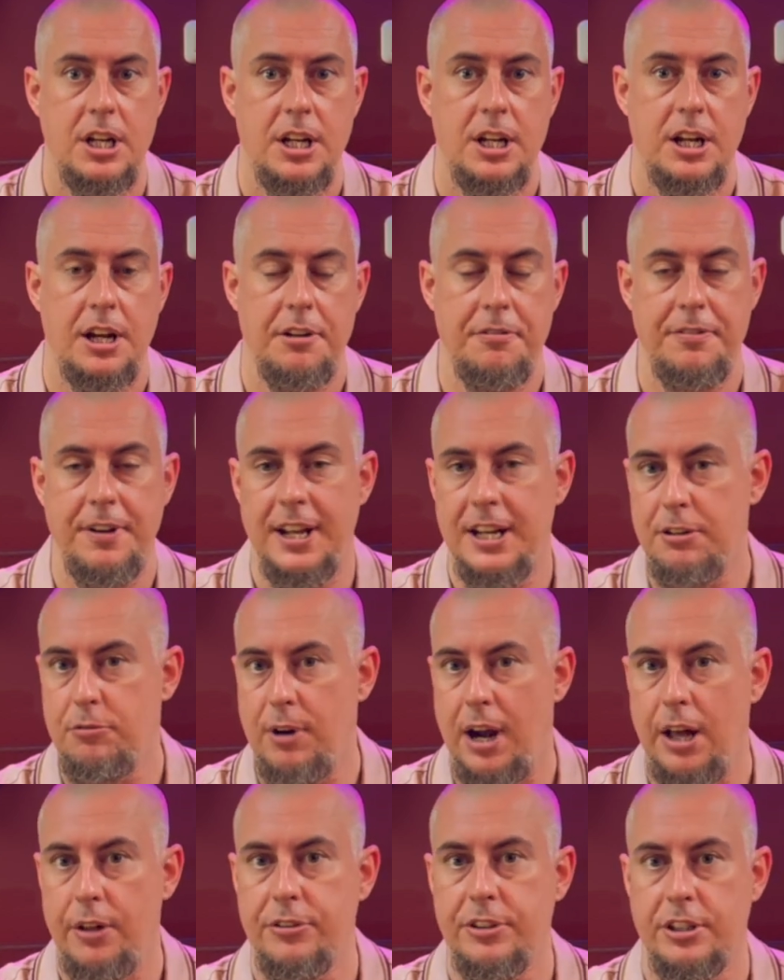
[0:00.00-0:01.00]
a fairly
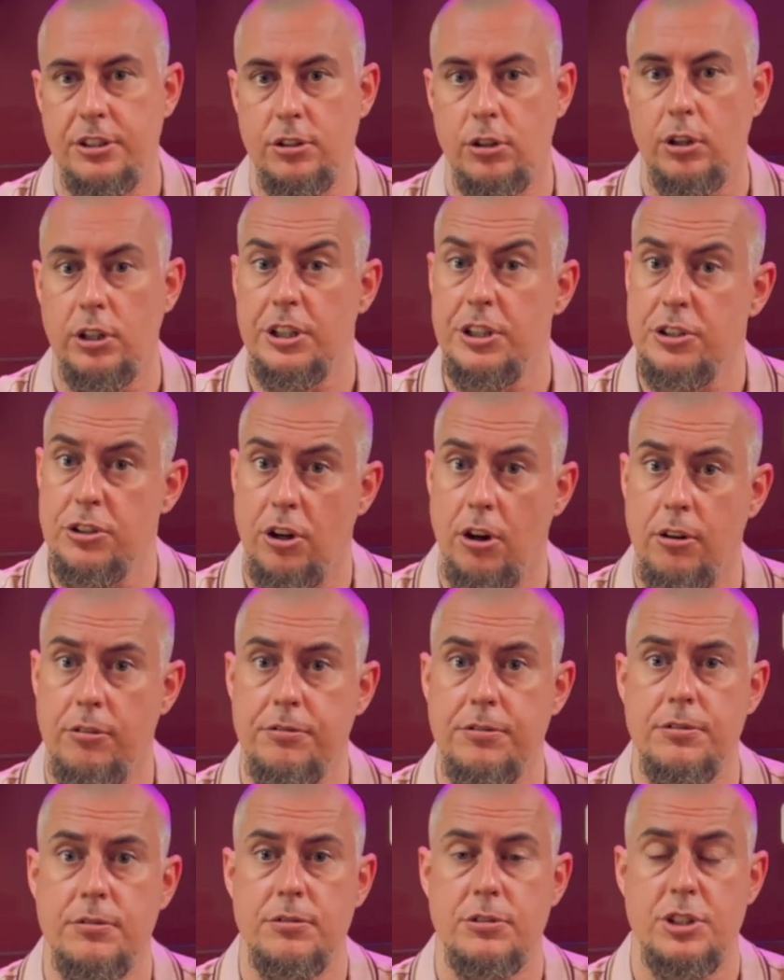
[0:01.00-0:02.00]
rounded knowledge
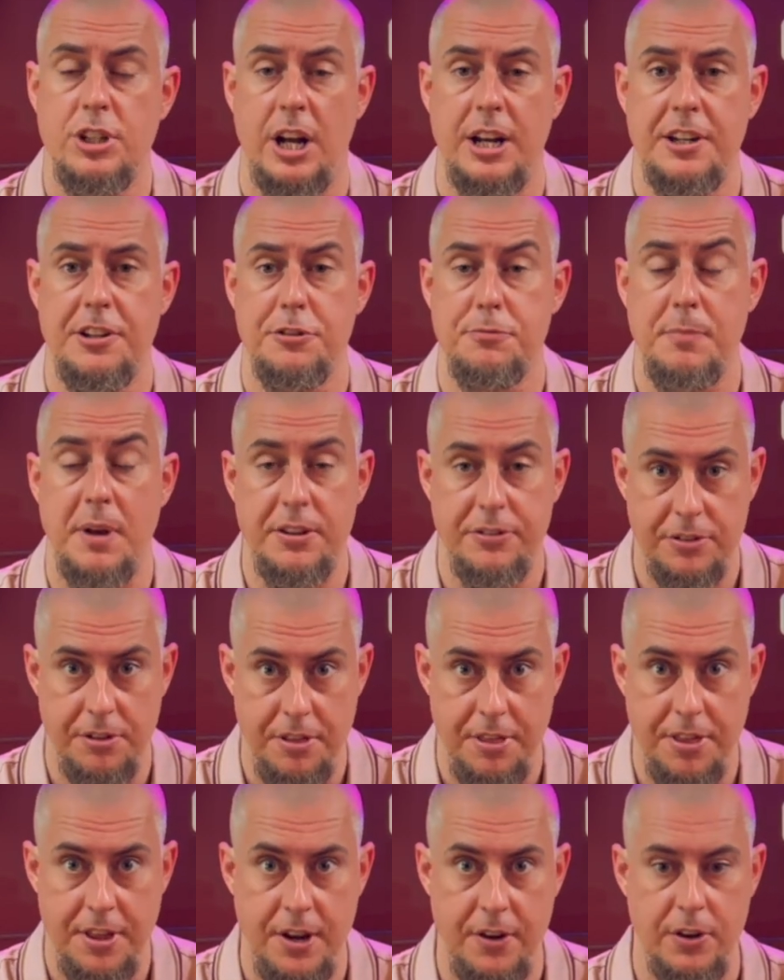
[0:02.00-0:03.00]
of Chinese medicine
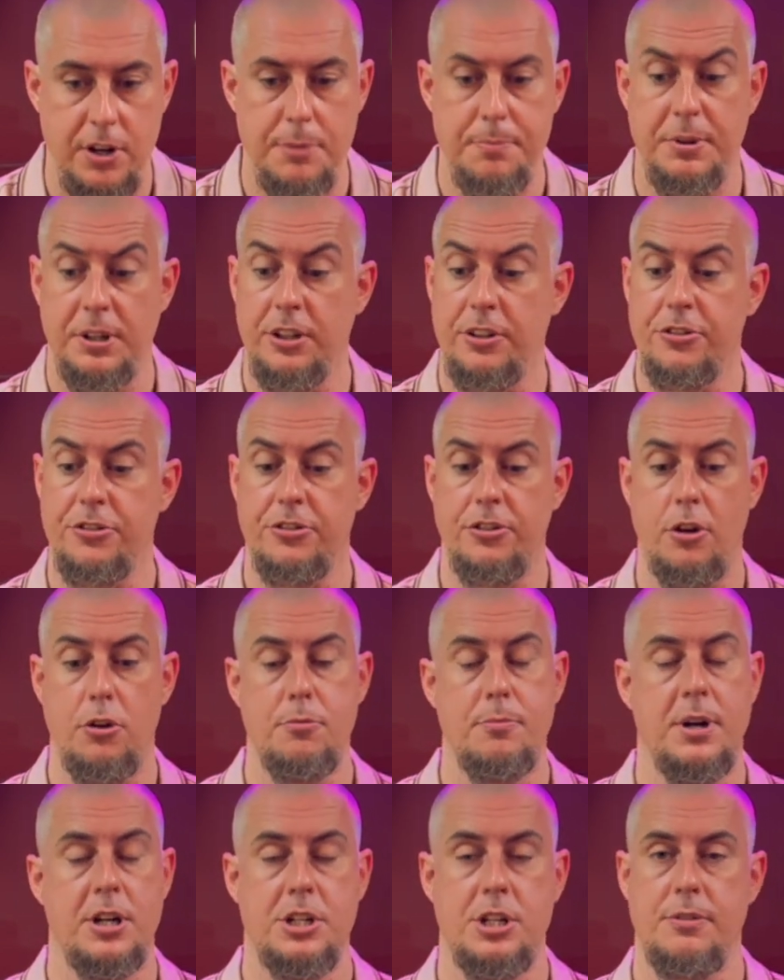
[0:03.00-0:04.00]
theory, because so
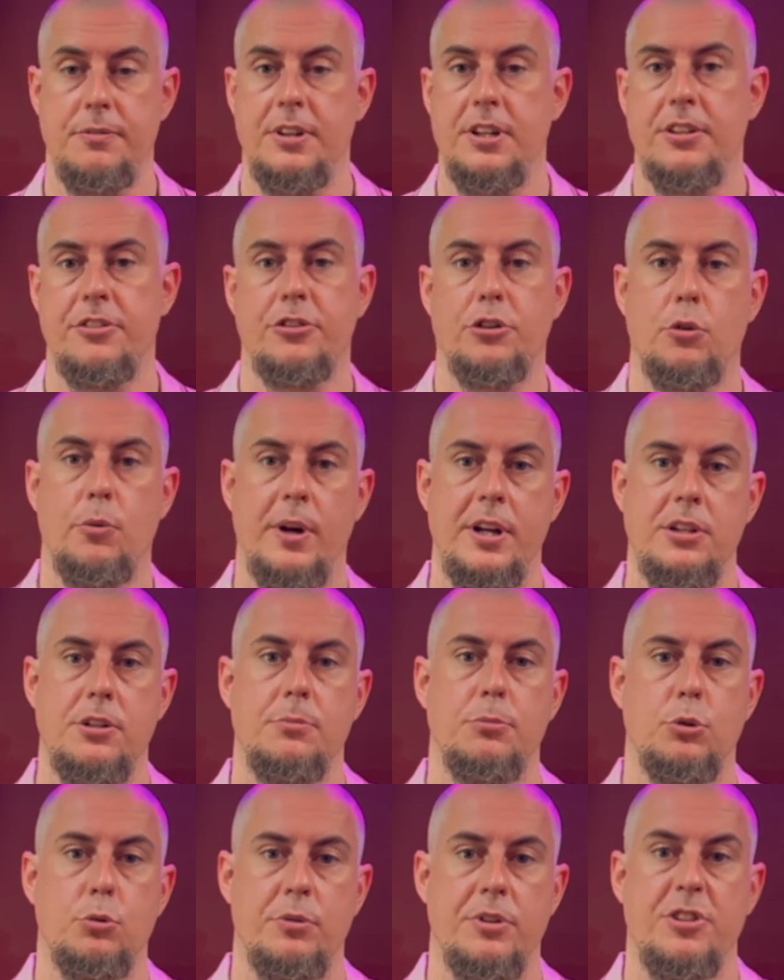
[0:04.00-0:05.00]
much of it is
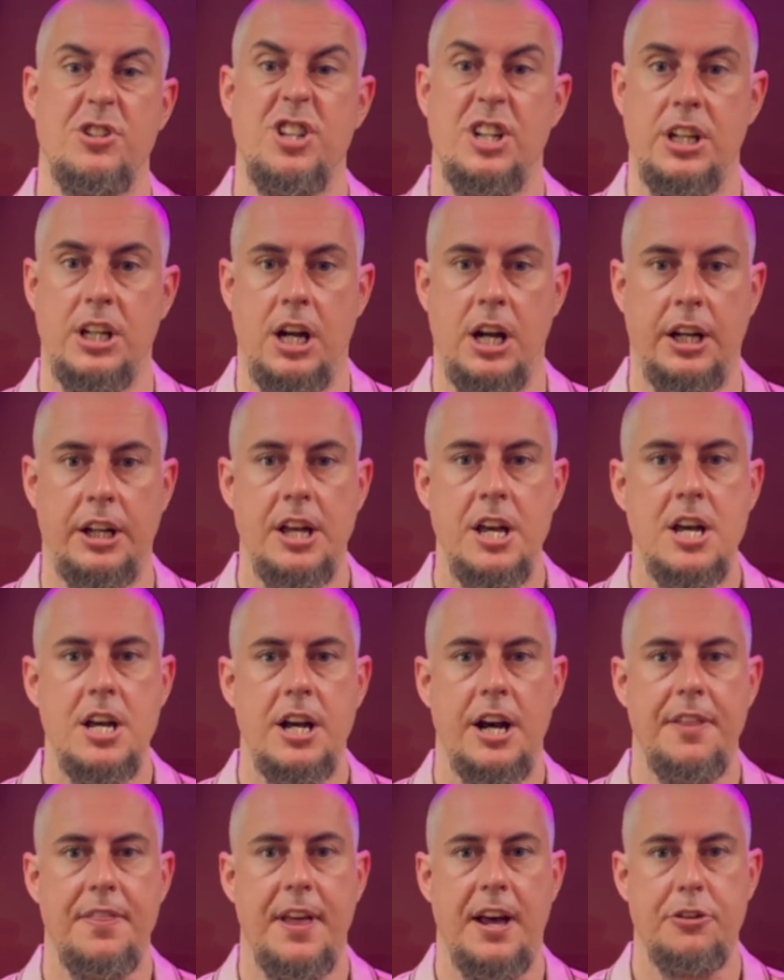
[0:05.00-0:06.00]
equatable with Qigong,
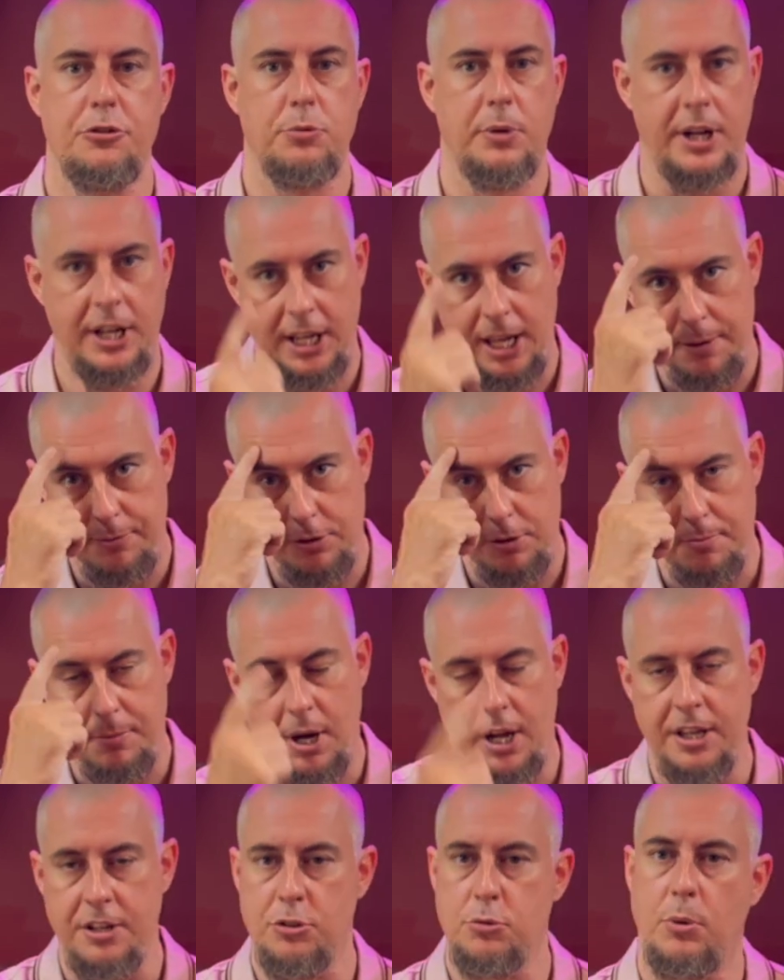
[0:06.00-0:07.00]
and that's what I kept in
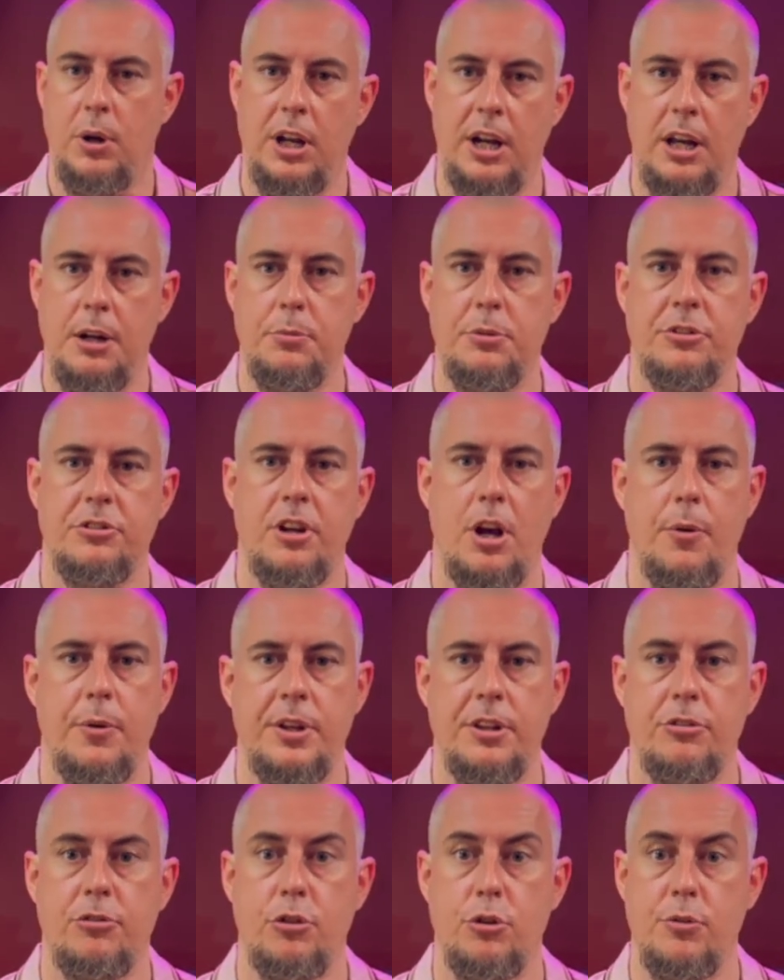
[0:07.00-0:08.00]
mind while I was going
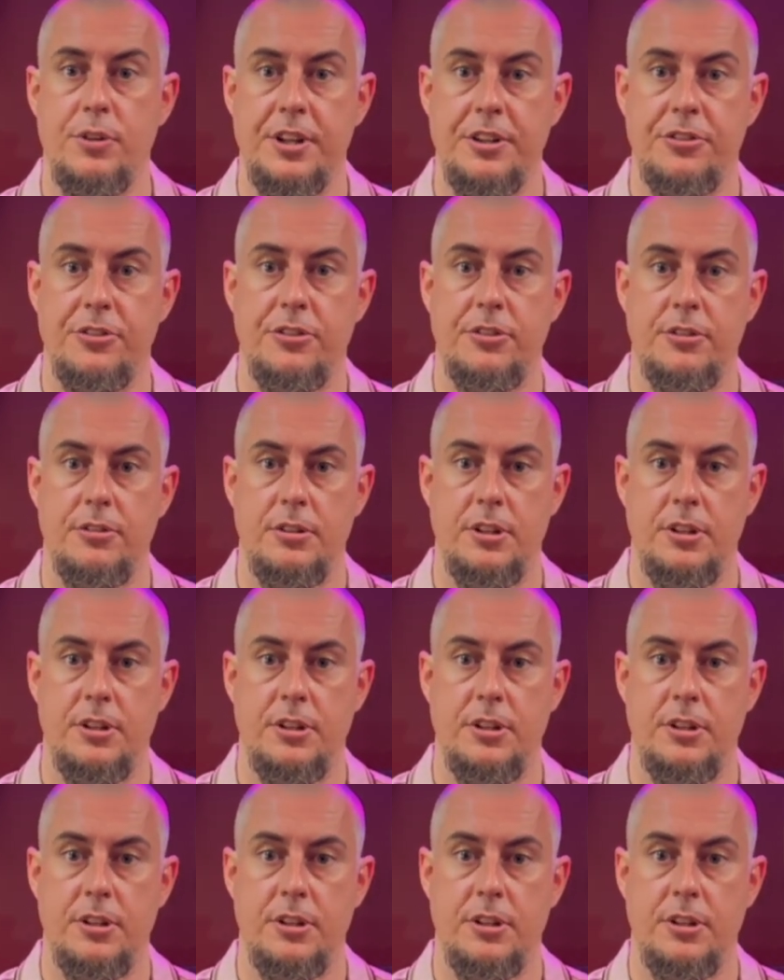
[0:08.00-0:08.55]
through this